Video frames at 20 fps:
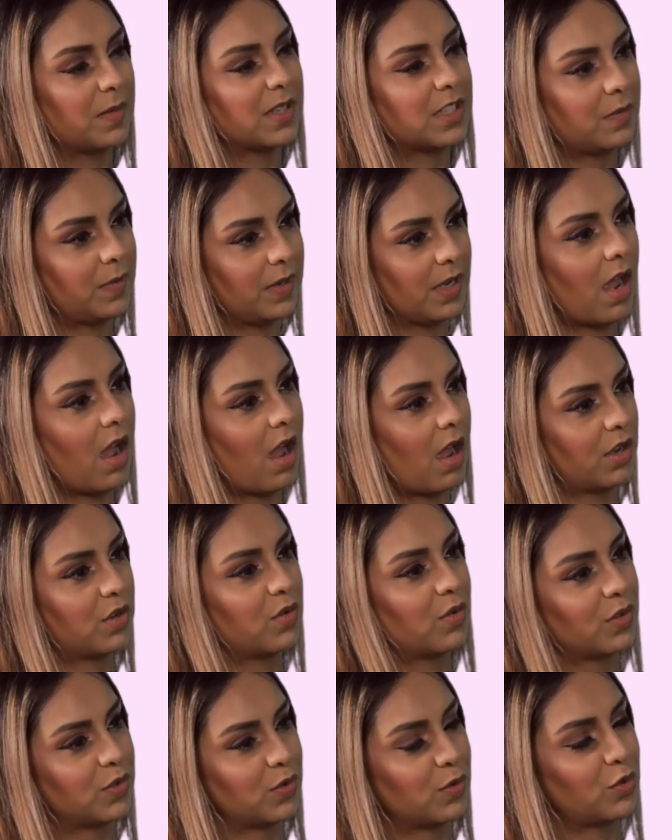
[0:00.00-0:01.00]
It must have been hard
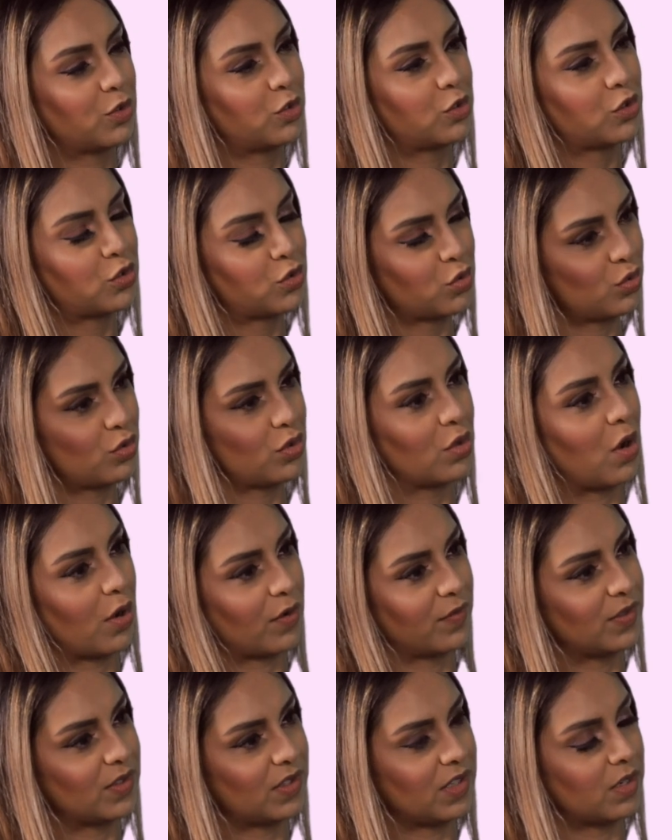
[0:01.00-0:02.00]
to also shoot a
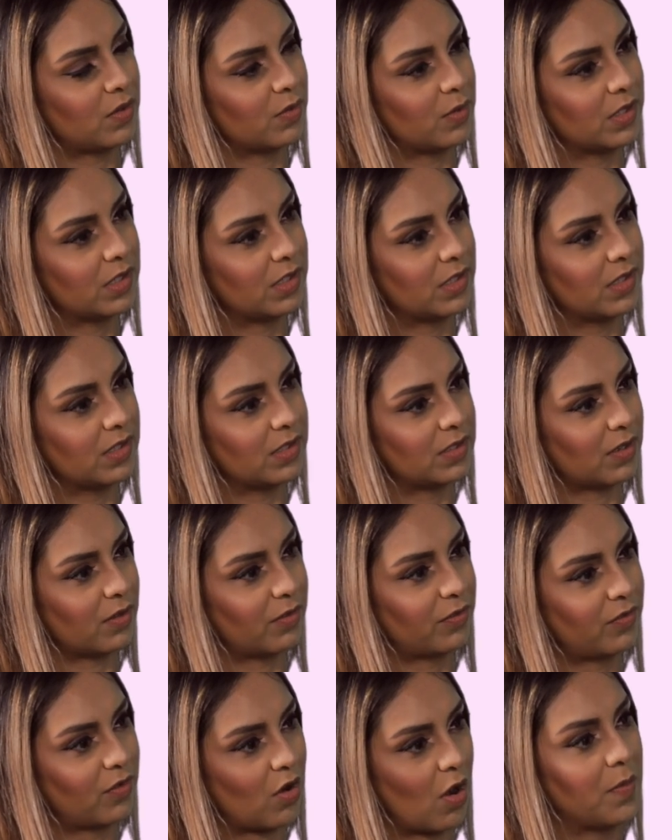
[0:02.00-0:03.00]
lot of the sequences
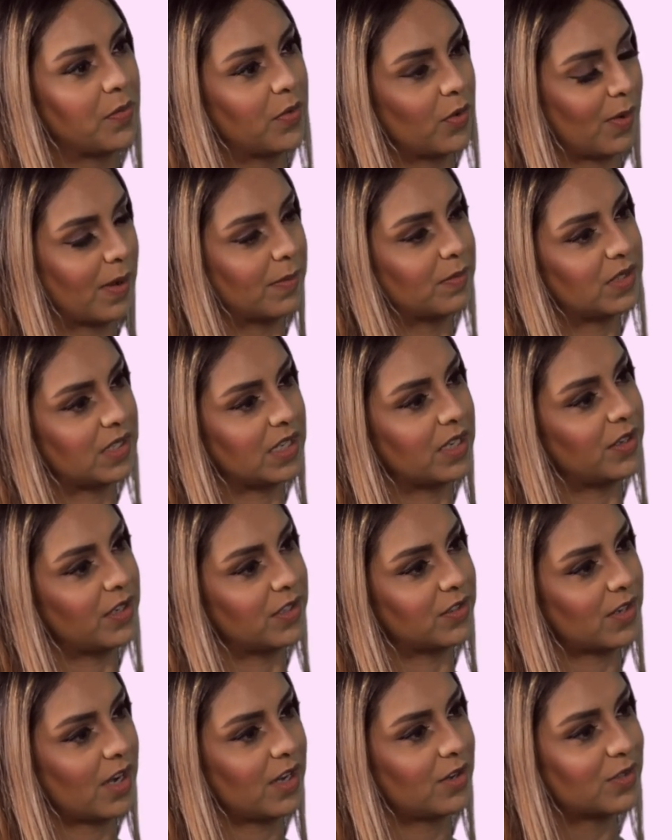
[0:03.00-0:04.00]
from the web
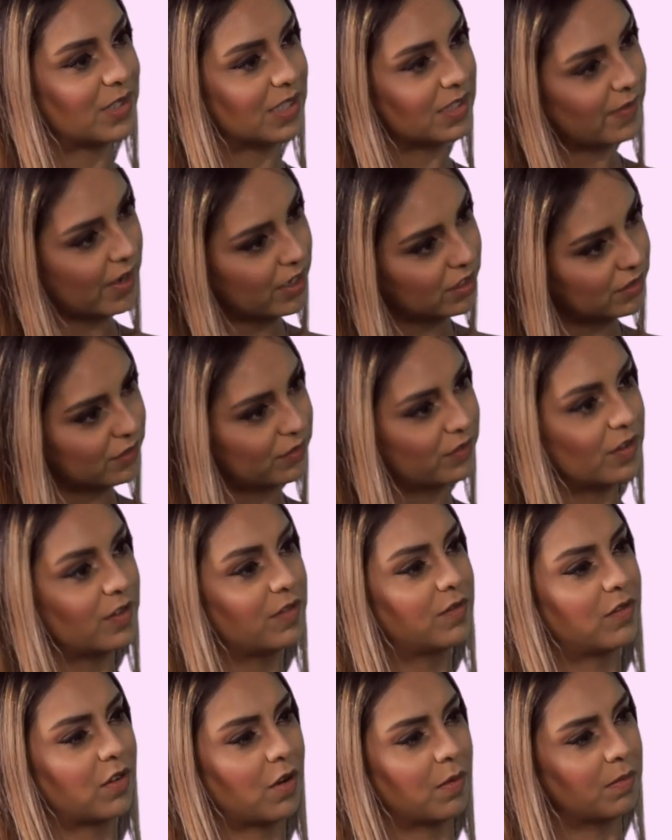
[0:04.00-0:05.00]
series, right? Because it's very
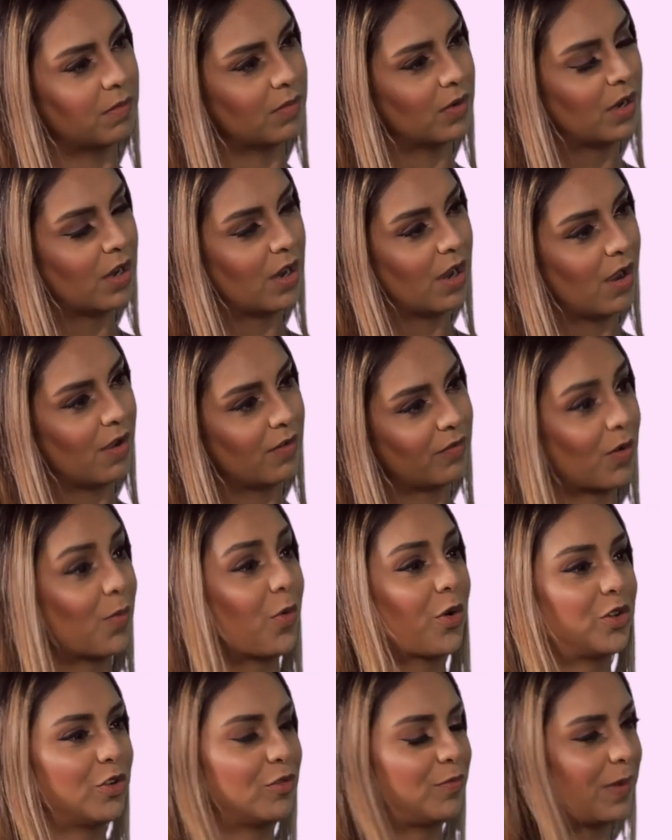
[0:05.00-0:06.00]
different from, from
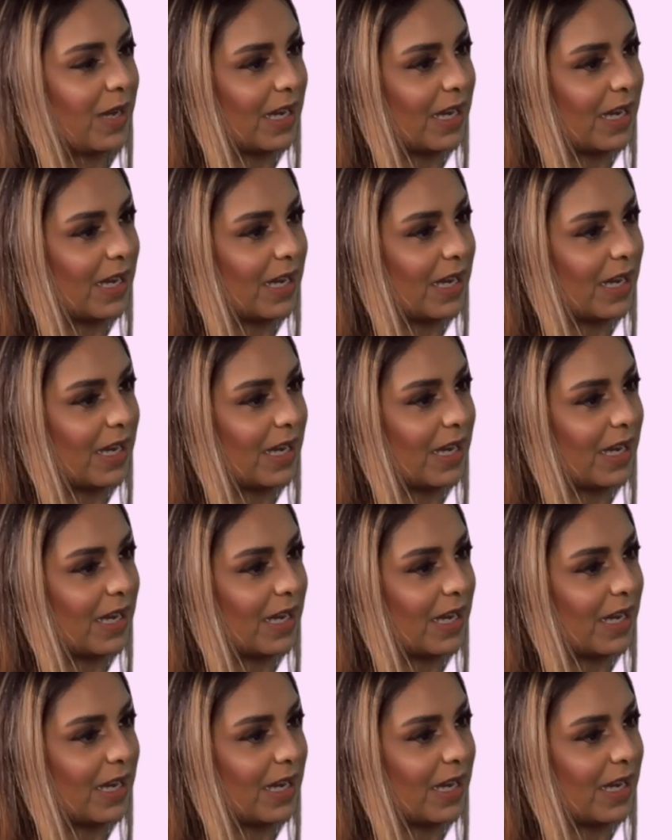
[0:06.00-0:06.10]
what you've